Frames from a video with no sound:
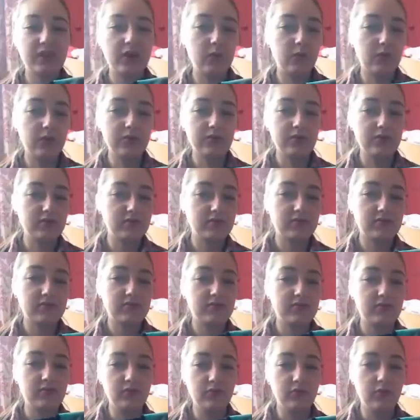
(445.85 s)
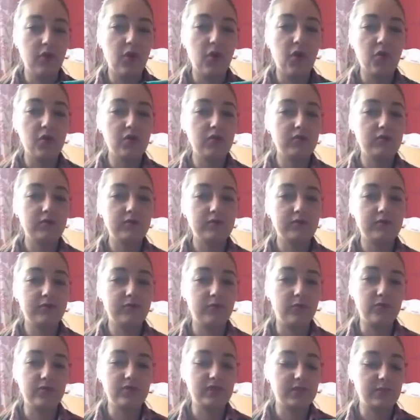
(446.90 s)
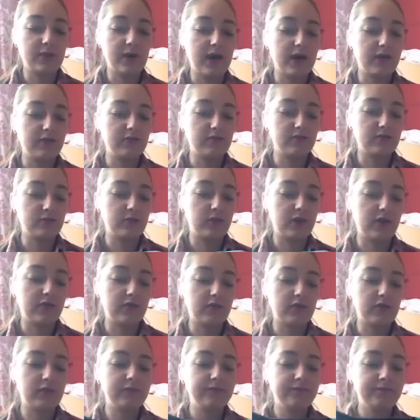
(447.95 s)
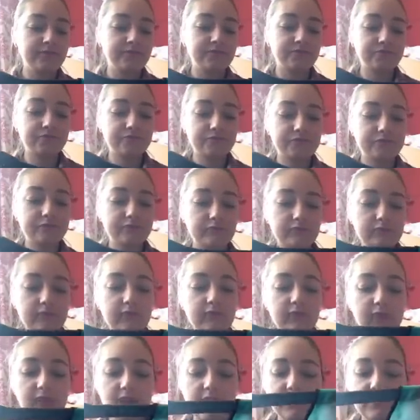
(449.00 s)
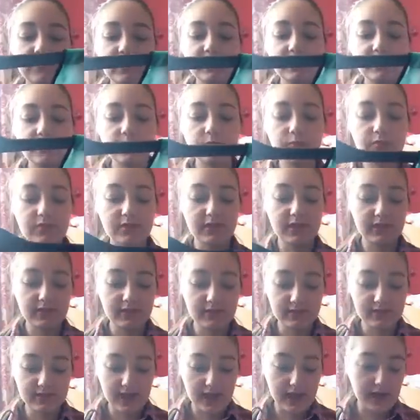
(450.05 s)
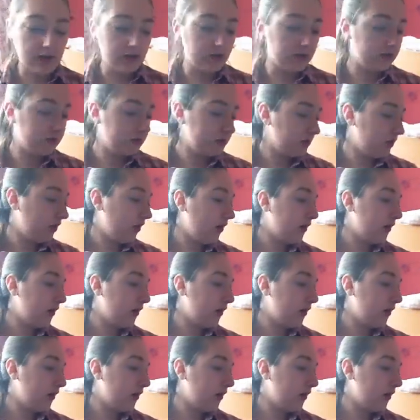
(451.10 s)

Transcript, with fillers: found one that's not 40 pounds or whatever and this was in the sale